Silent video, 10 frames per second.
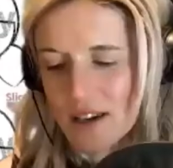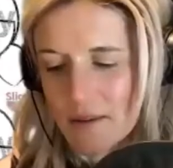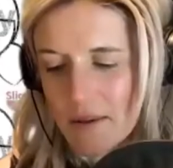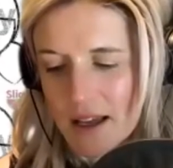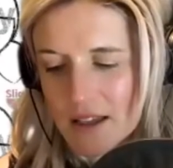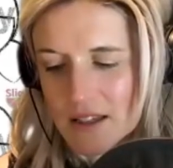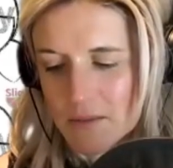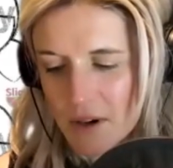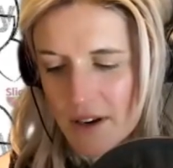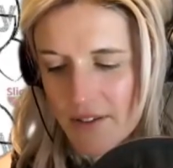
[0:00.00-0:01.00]
about
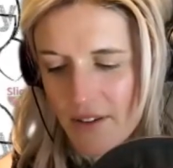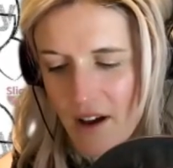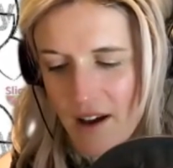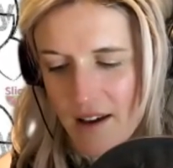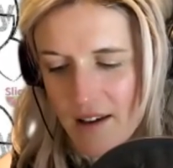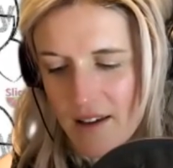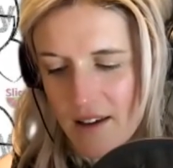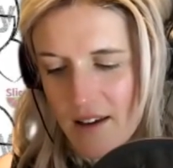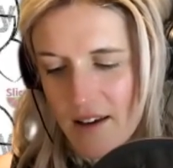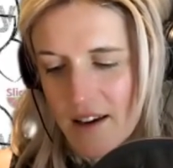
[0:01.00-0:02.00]
Spotify,
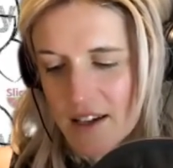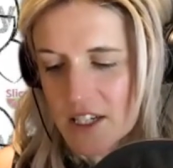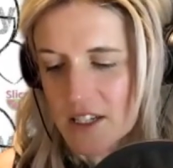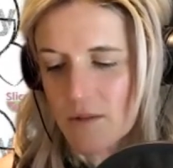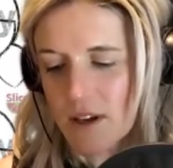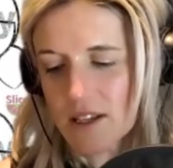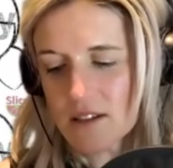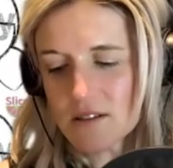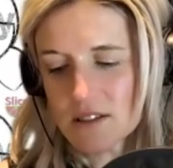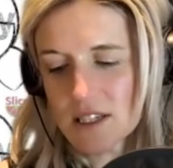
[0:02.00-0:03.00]
just one
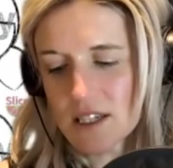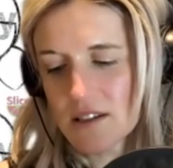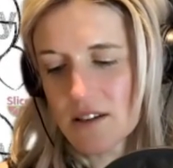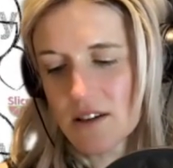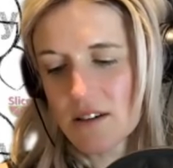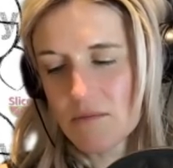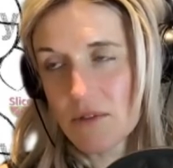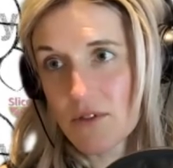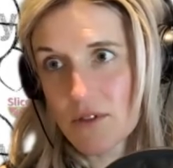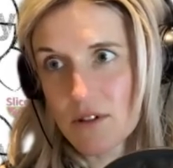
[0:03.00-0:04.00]
little tid note
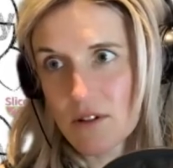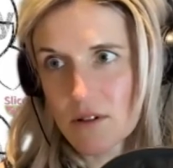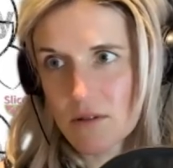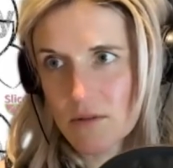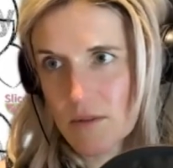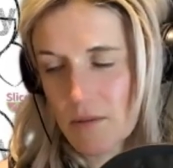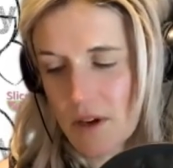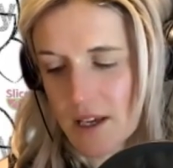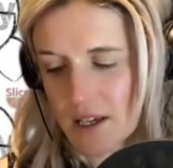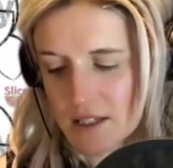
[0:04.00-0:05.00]
before we
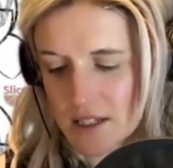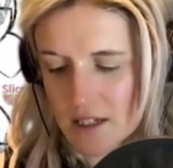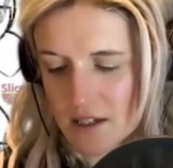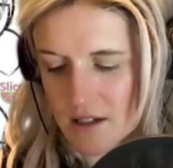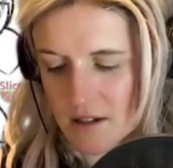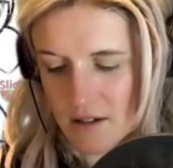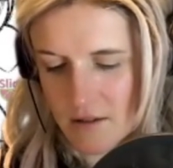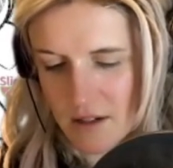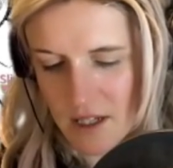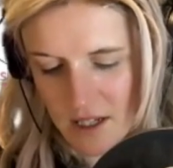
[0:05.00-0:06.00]
might get
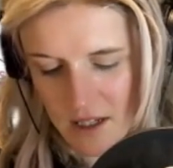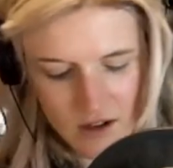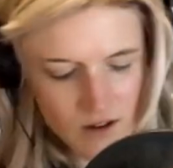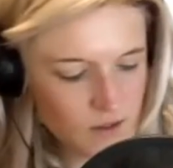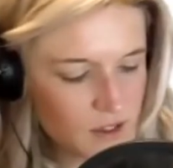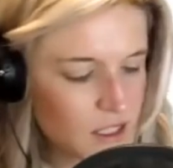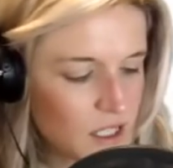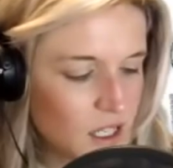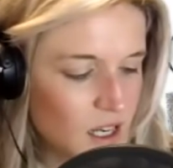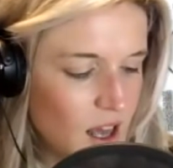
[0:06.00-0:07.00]
kicked off. Does
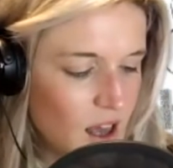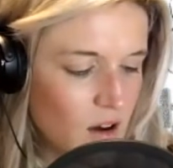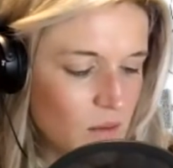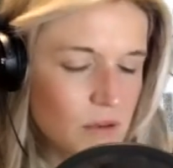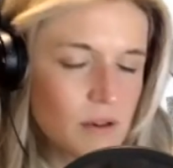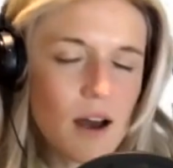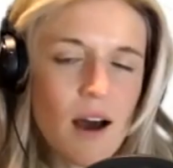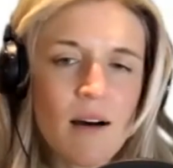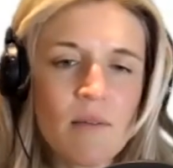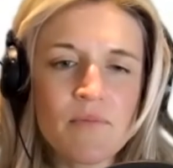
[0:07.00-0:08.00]
it help?
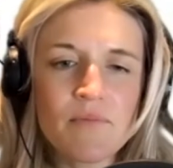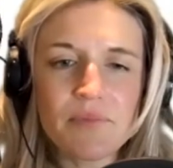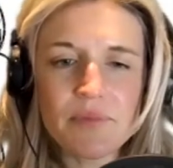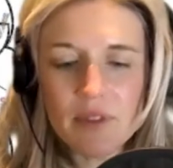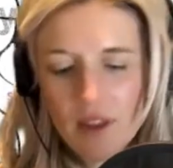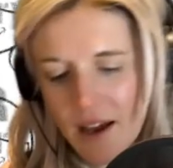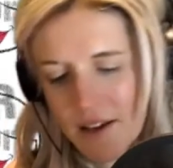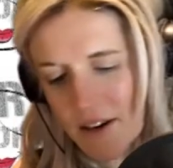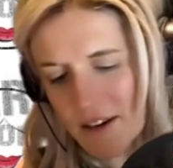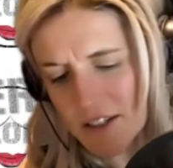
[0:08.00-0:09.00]
I
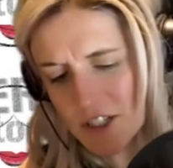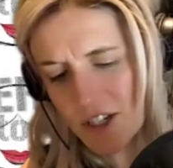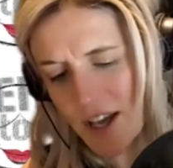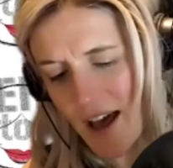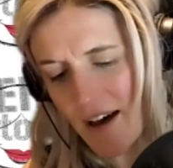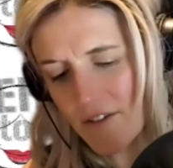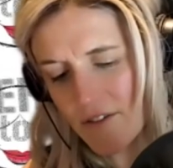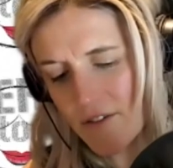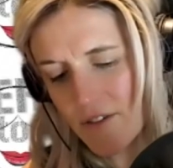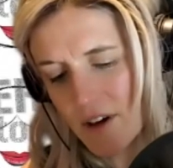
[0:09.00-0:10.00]
noticed you
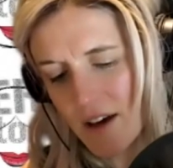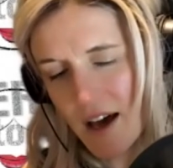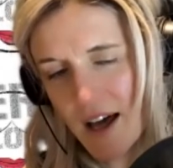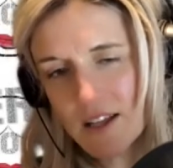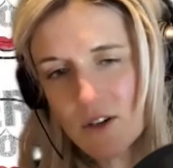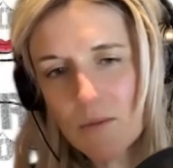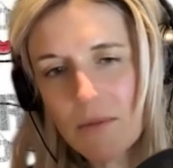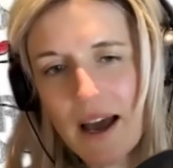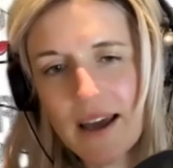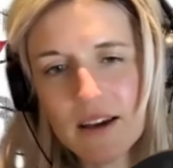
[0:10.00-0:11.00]
have a little
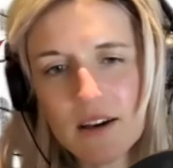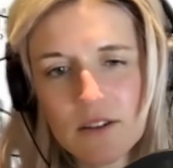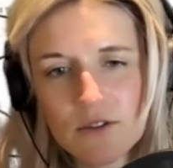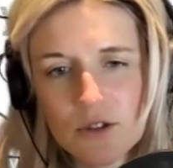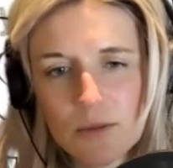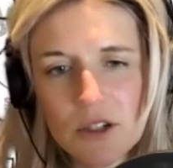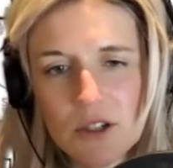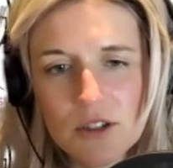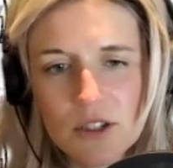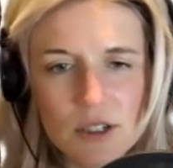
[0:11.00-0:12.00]
pay a
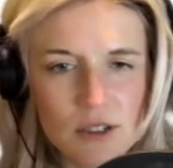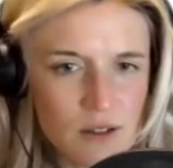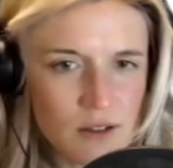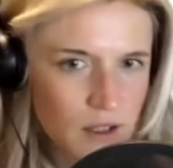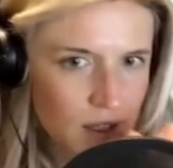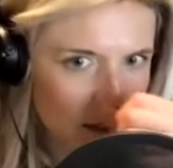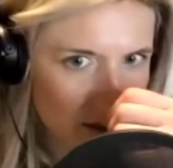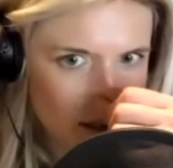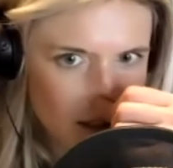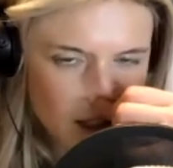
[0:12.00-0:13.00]
contribution
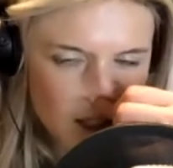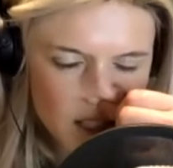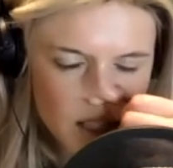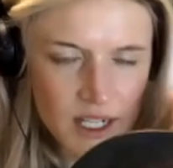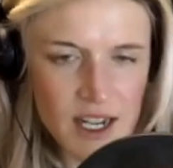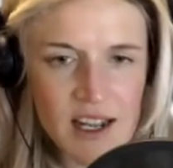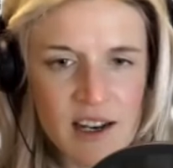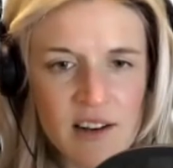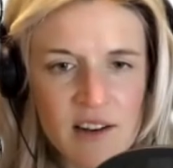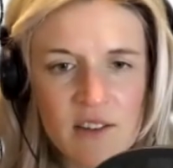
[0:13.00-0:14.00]
to
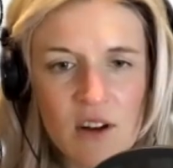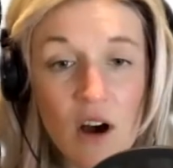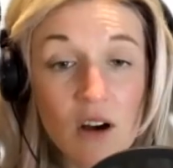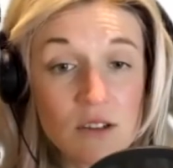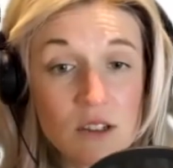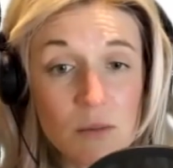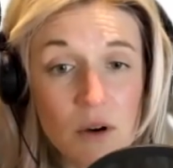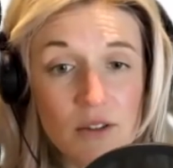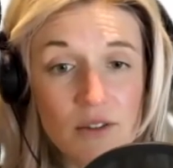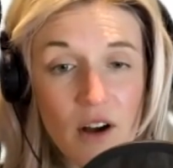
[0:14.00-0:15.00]
GENN on
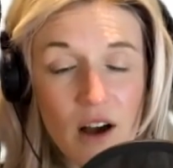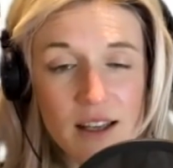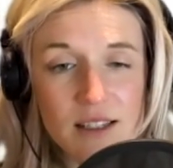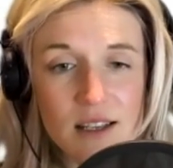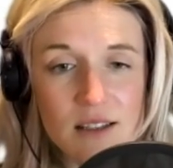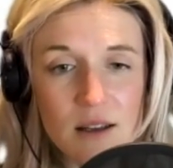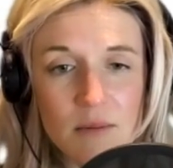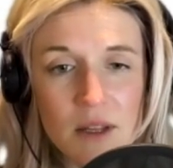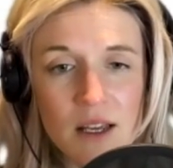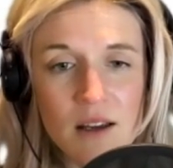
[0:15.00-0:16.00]
Spotify. Is that
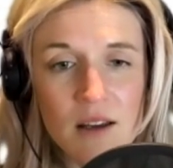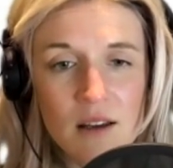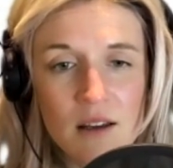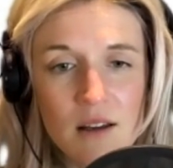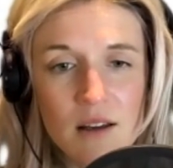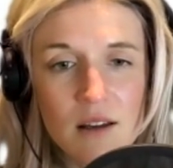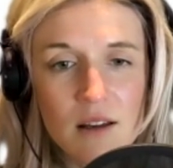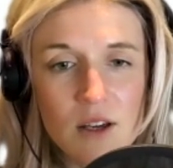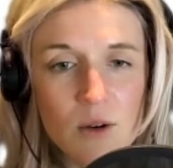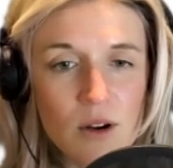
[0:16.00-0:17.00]
something
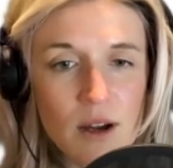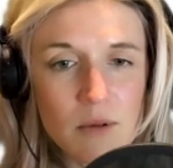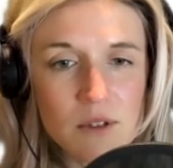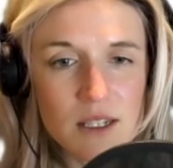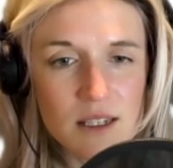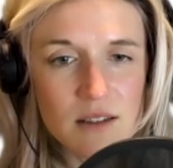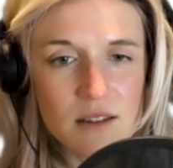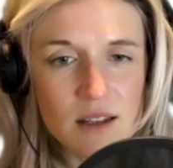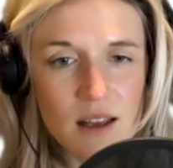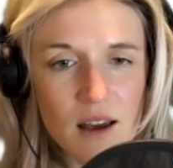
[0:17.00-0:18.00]
you were able to
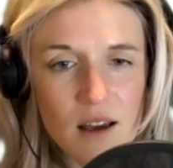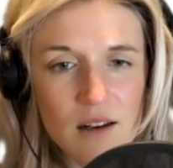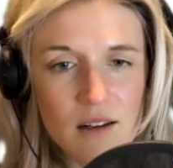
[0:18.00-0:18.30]
instigate?